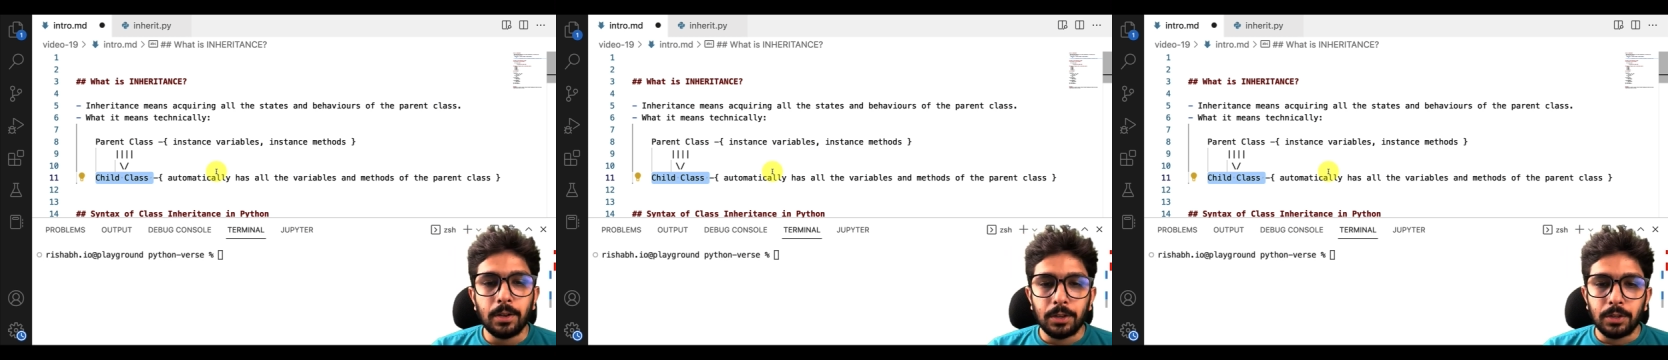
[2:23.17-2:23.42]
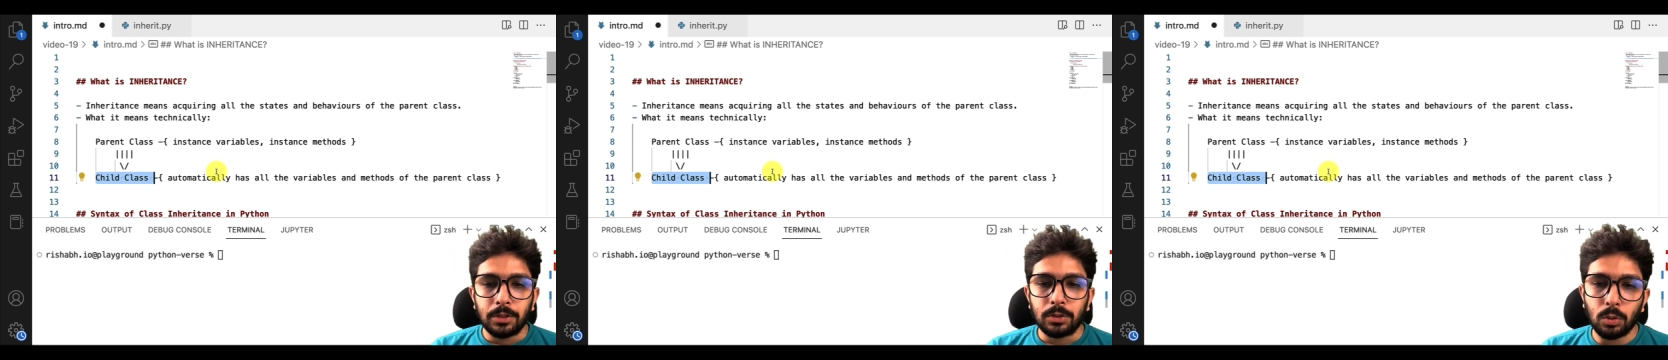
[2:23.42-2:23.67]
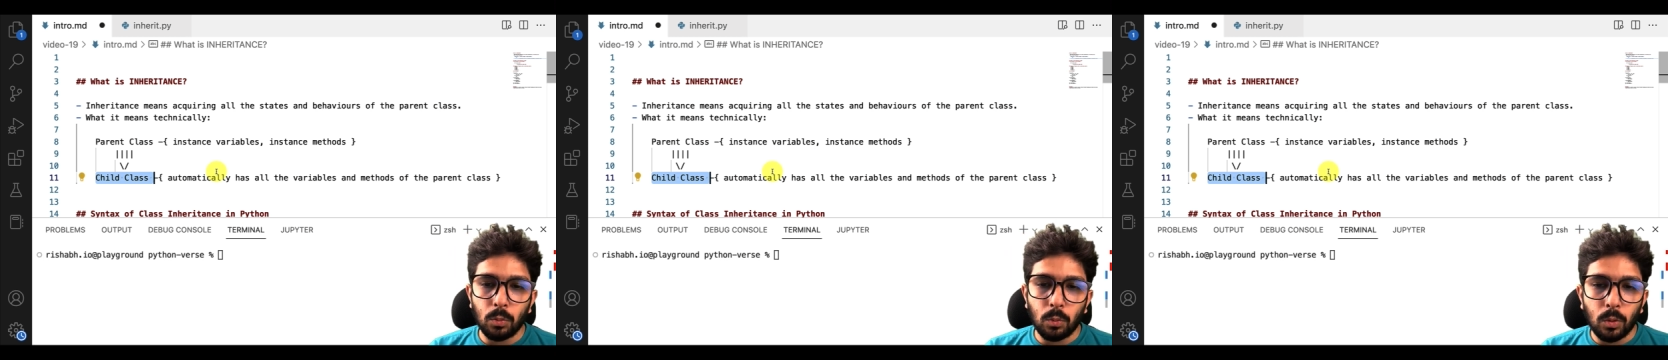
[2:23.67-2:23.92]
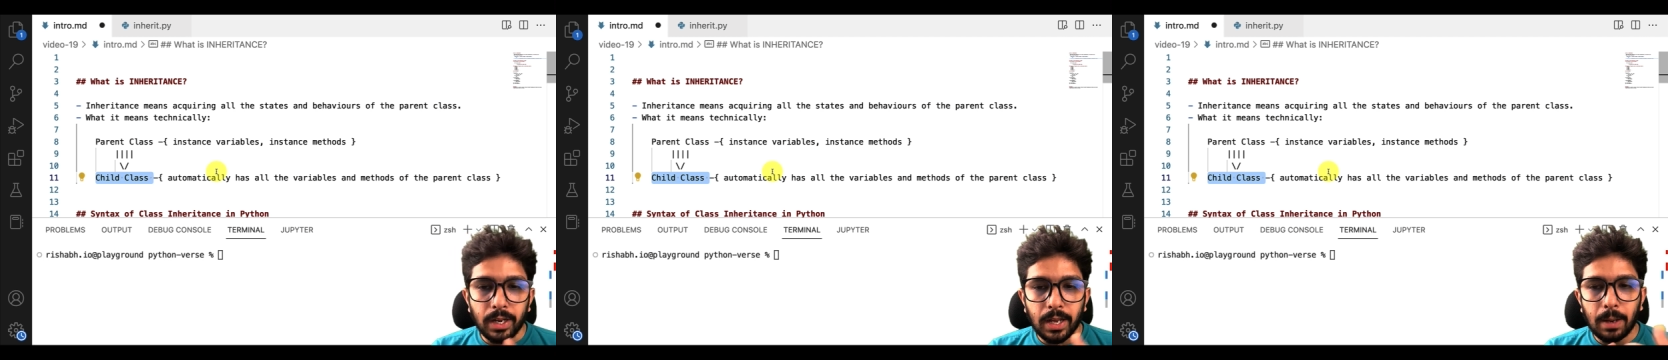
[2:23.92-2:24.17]
So
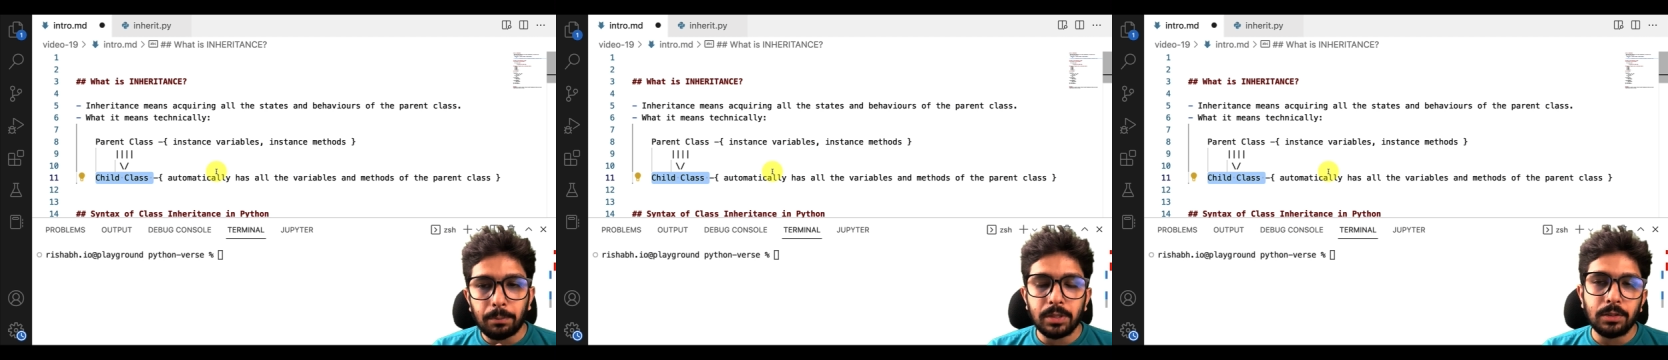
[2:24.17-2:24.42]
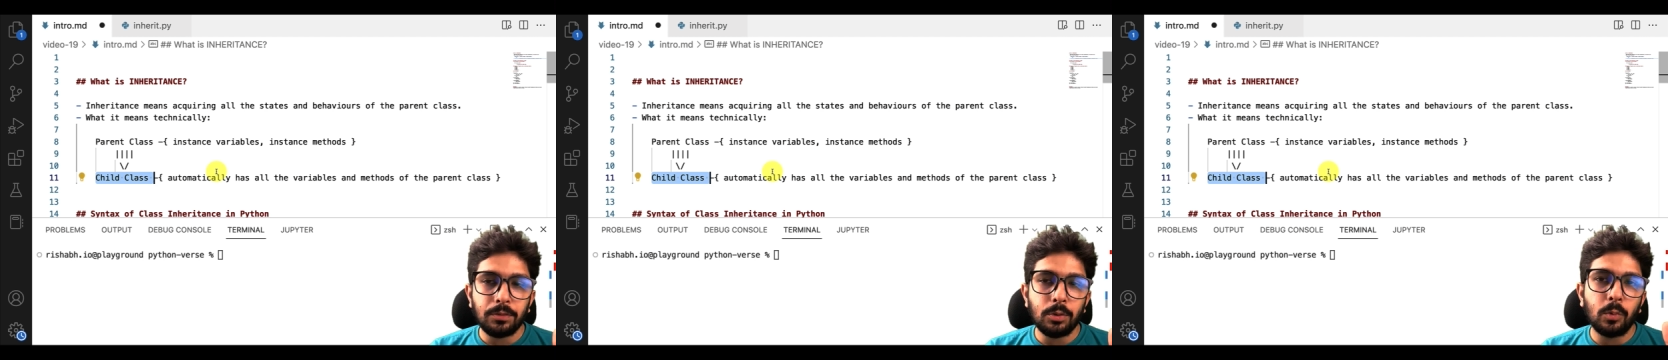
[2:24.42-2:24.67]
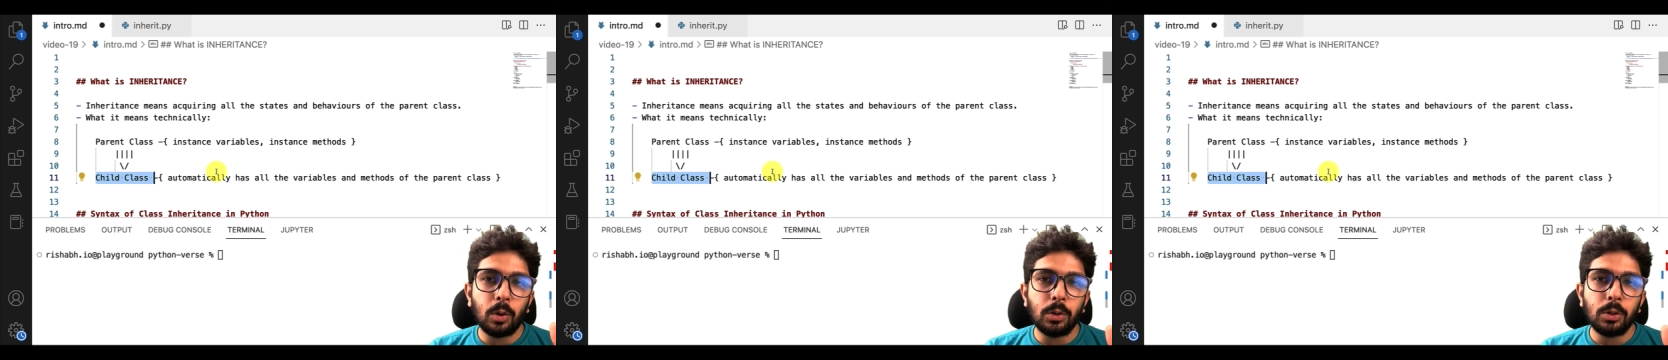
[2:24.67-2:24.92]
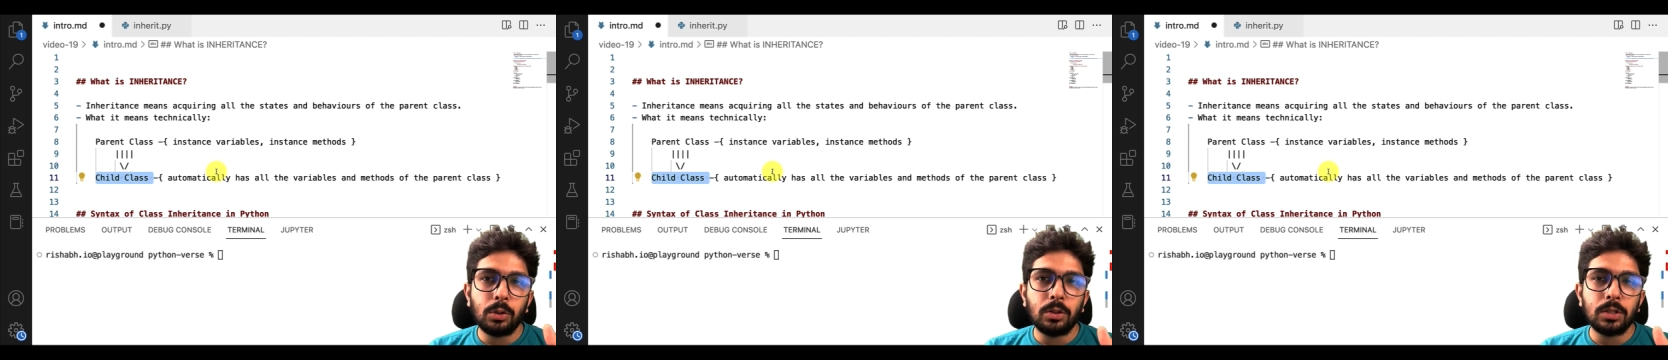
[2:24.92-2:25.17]
what happens if
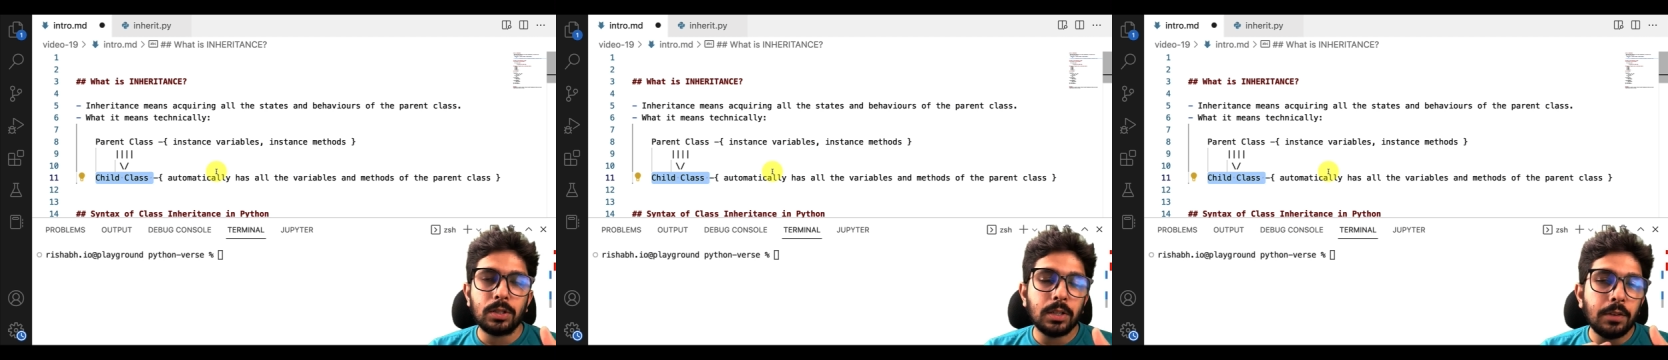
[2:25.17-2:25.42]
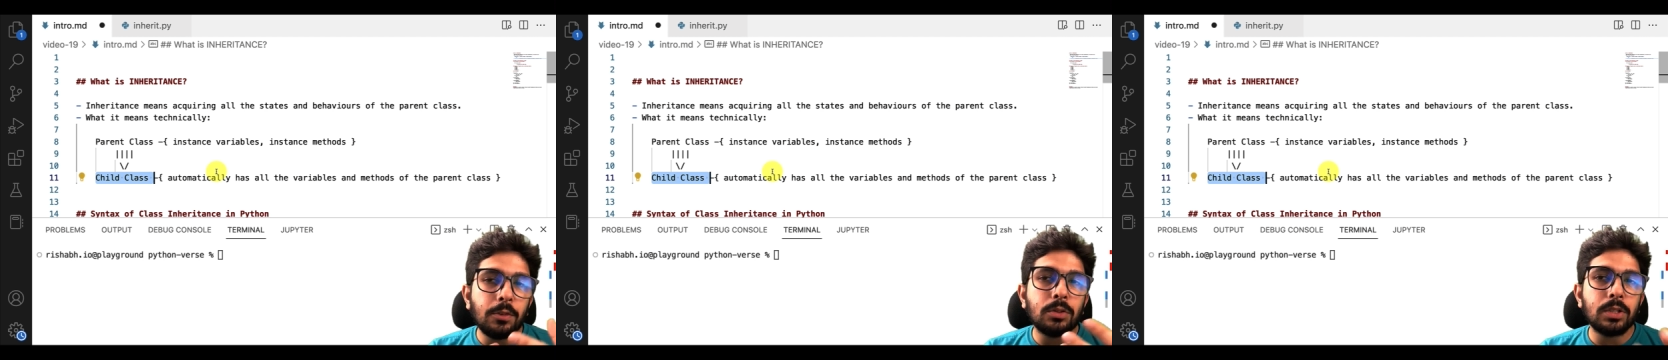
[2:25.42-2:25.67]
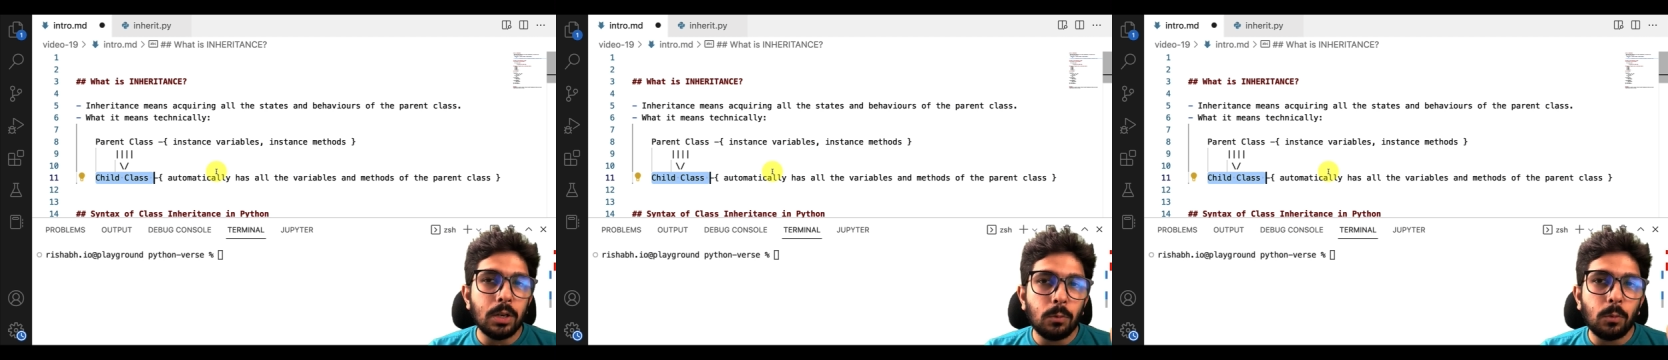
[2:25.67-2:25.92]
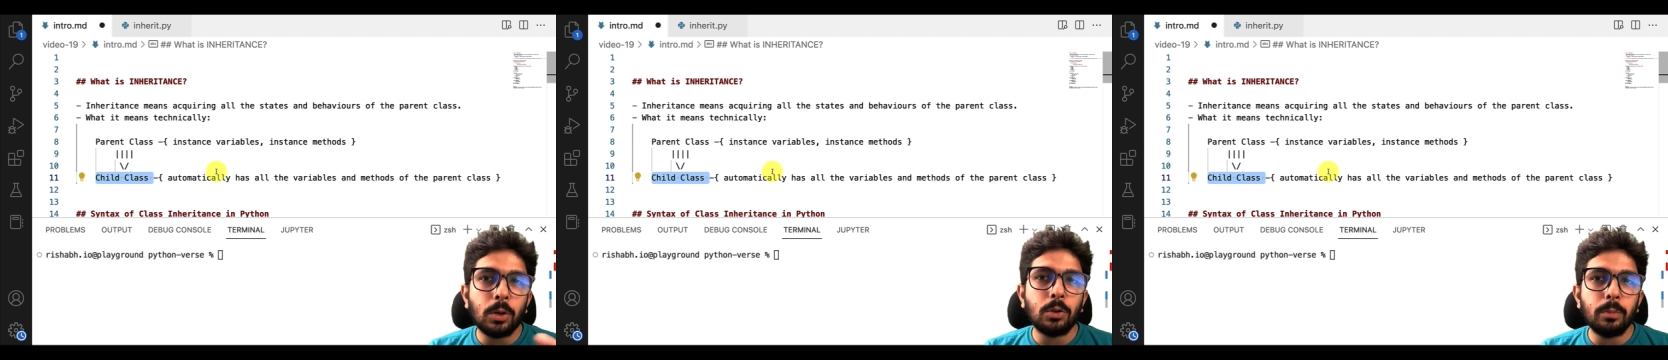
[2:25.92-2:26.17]
you still want